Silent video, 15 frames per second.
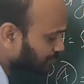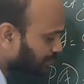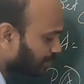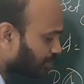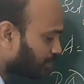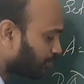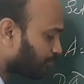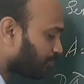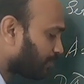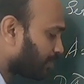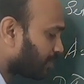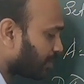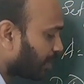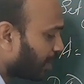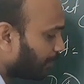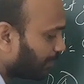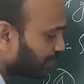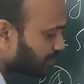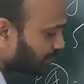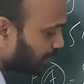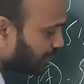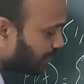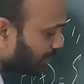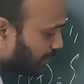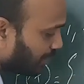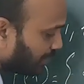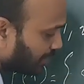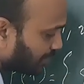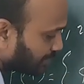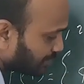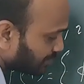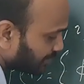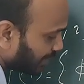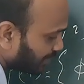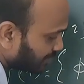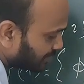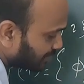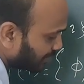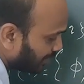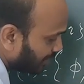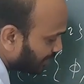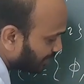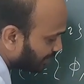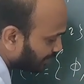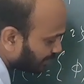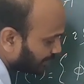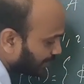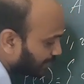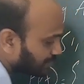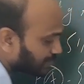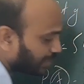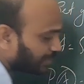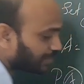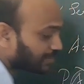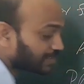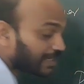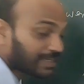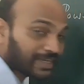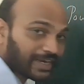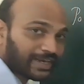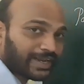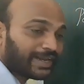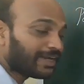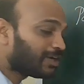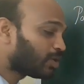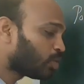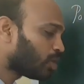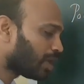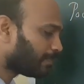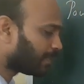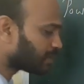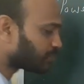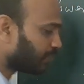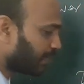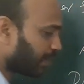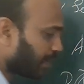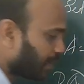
is subset of ABC. Set C. Then set containing two elements we